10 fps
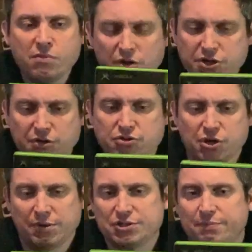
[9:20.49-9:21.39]
I don't know
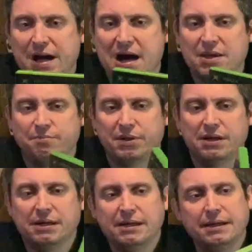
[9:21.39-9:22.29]
too much about it,
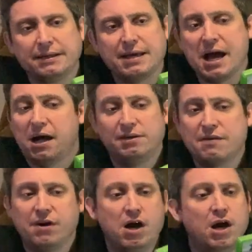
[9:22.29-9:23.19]
but yeah, I've
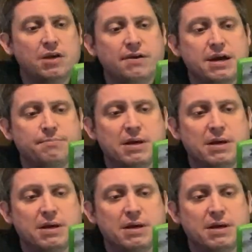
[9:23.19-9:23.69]
never heard of it.